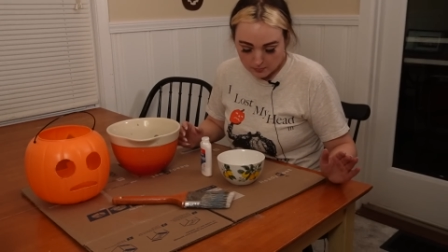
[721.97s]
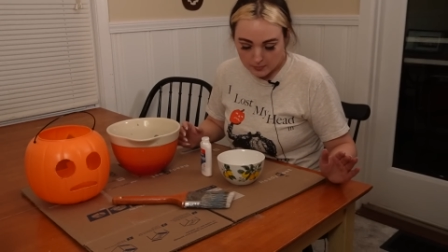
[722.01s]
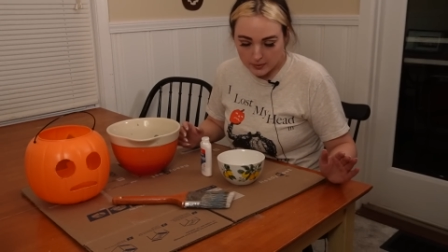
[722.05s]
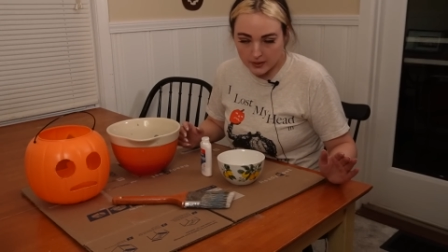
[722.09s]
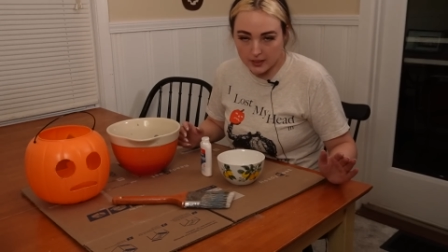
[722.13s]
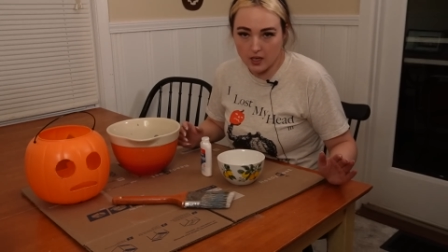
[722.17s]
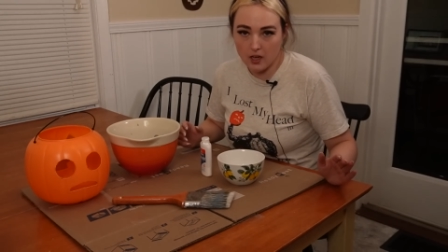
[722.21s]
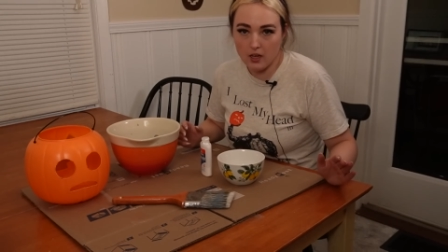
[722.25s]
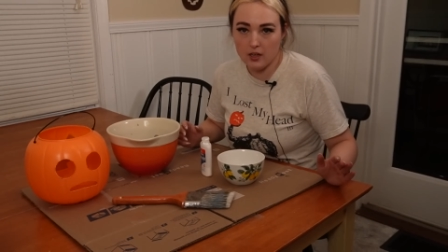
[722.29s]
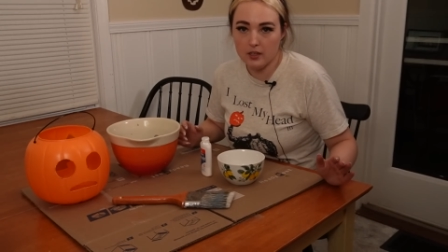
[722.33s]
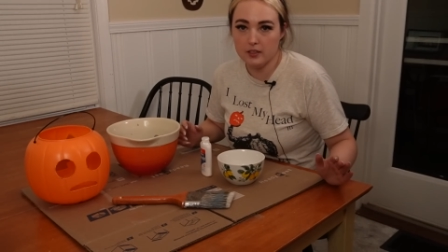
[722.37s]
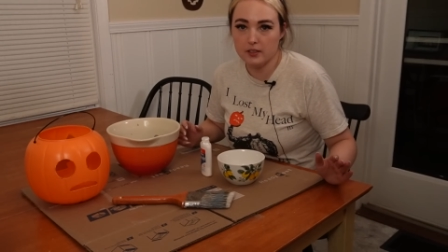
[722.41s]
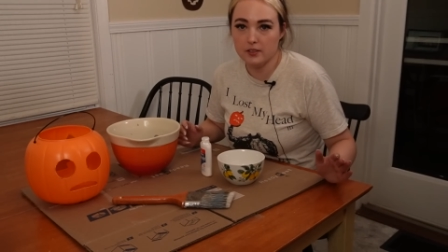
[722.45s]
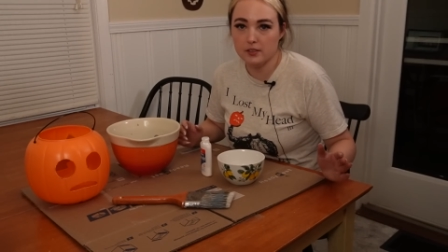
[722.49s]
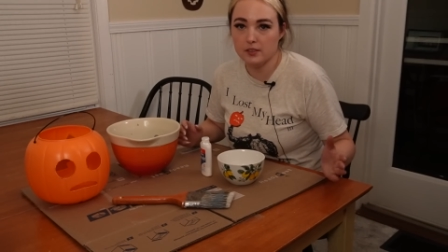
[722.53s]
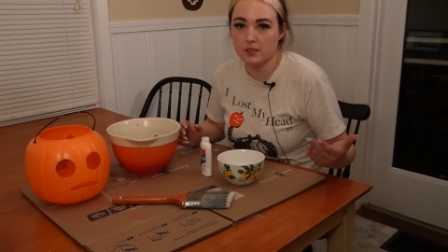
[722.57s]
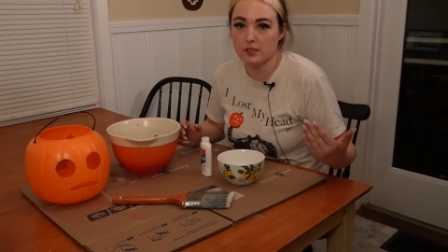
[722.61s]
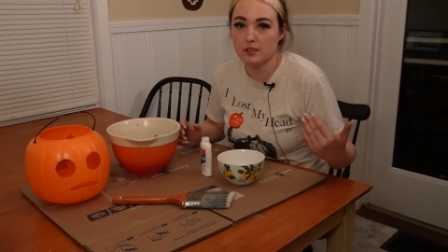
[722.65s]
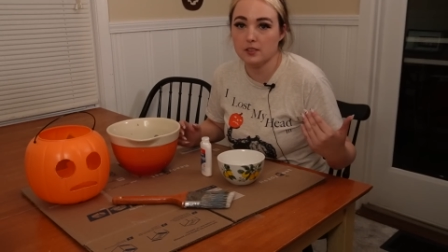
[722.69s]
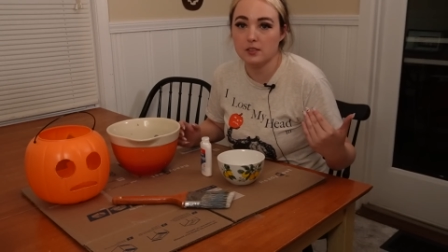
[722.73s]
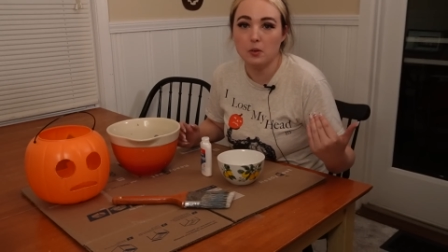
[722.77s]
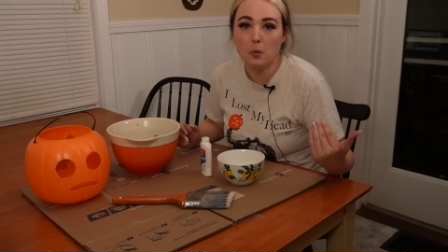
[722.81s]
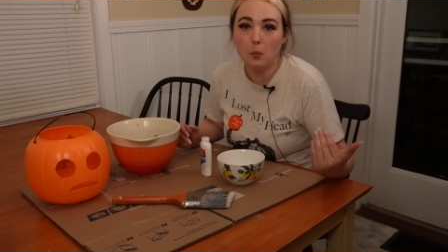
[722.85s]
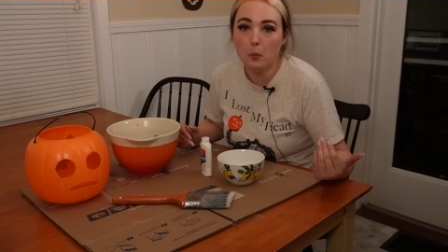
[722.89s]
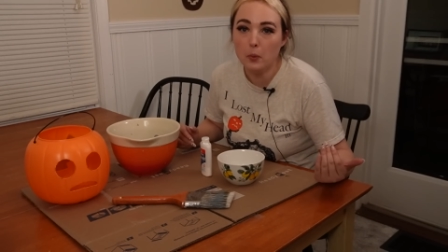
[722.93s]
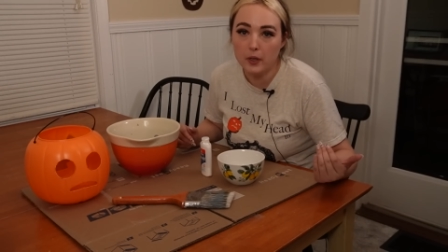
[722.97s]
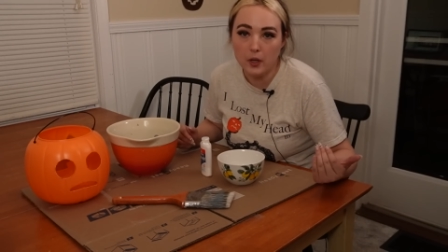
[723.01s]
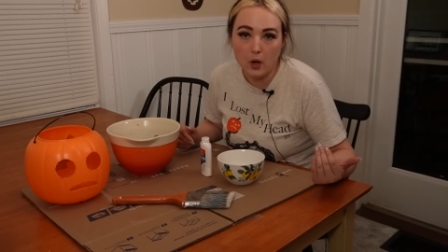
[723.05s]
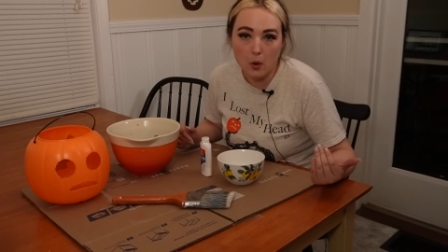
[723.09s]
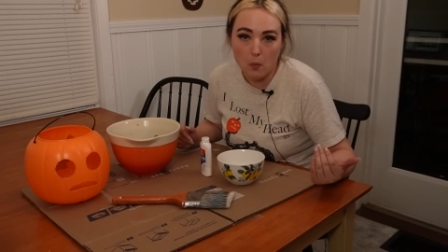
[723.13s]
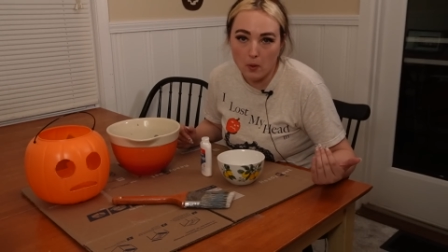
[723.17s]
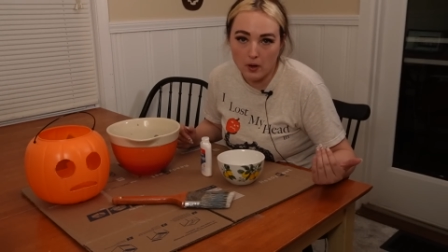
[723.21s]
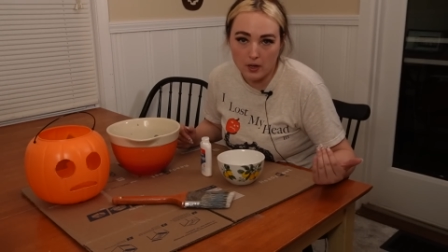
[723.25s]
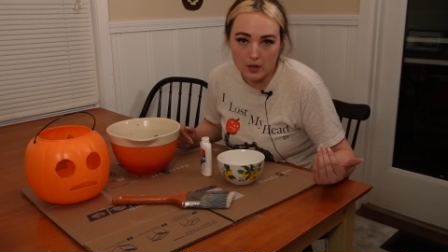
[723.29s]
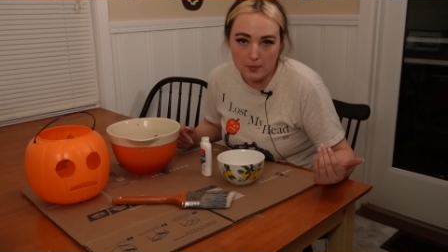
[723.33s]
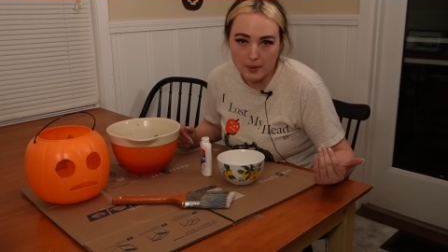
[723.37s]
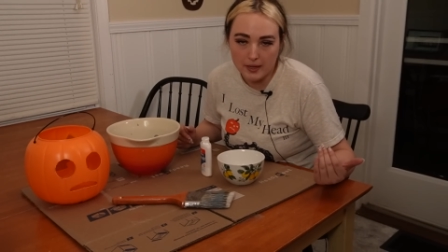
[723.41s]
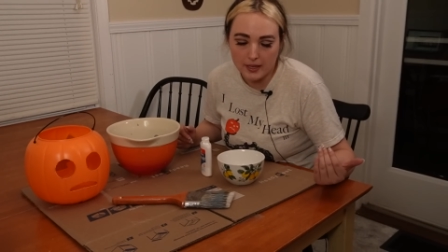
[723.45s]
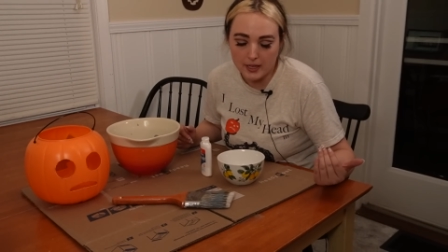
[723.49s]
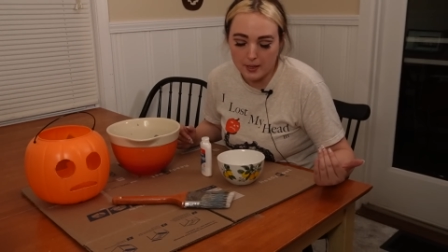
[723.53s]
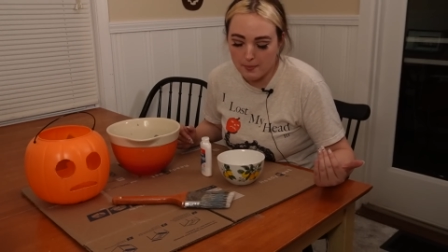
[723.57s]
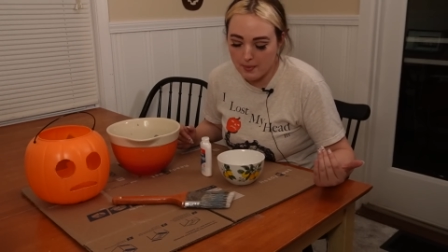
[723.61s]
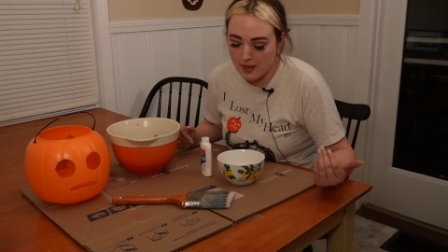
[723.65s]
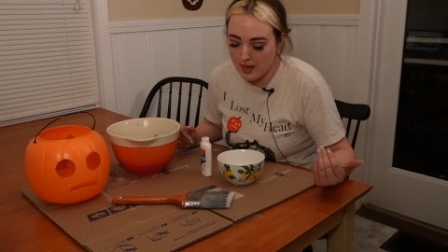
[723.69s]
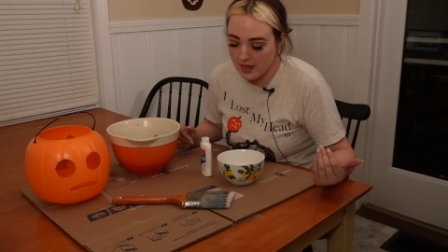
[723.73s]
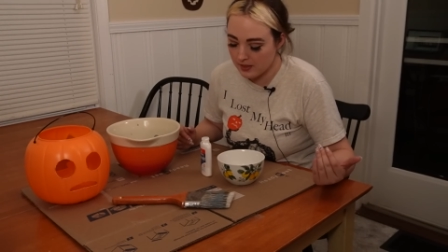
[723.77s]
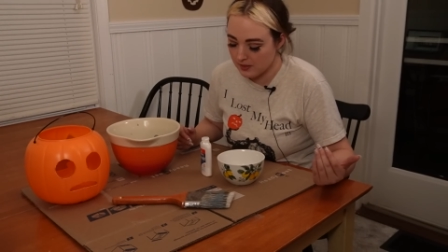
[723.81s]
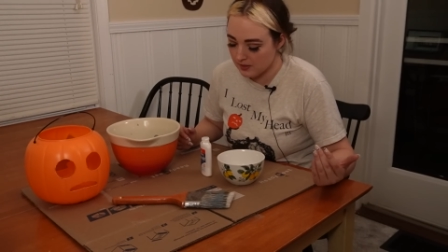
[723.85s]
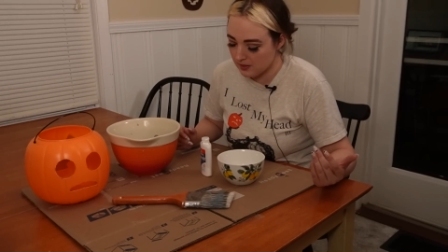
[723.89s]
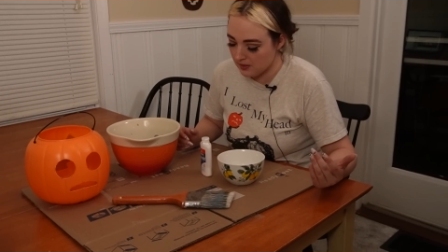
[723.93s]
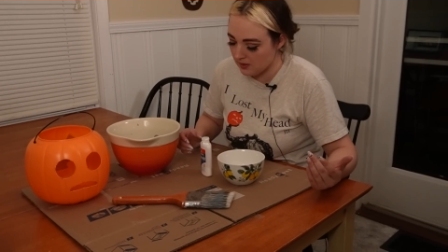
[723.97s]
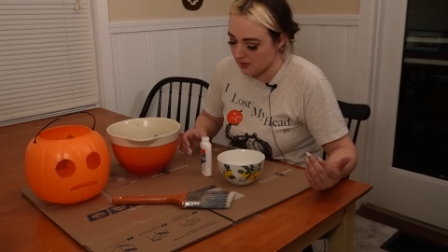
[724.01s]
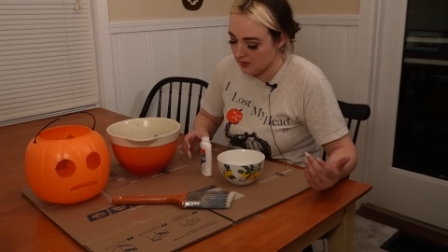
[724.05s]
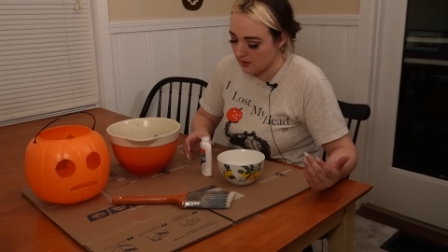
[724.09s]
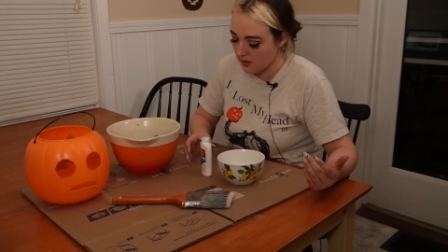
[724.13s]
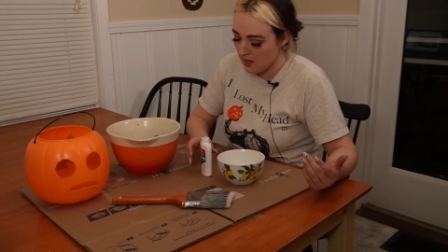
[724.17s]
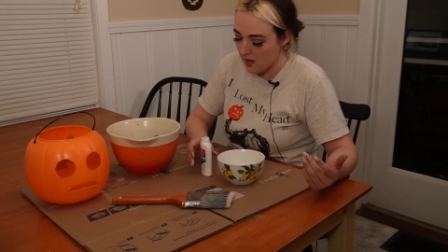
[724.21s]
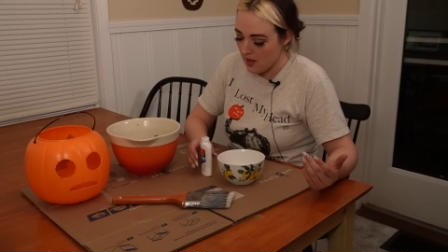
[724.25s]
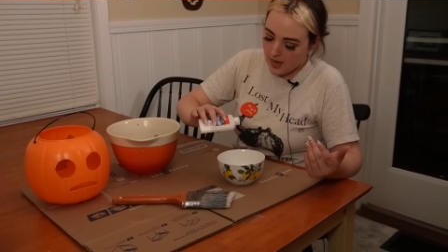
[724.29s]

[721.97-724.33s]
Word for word: because we don't wanna make a mess.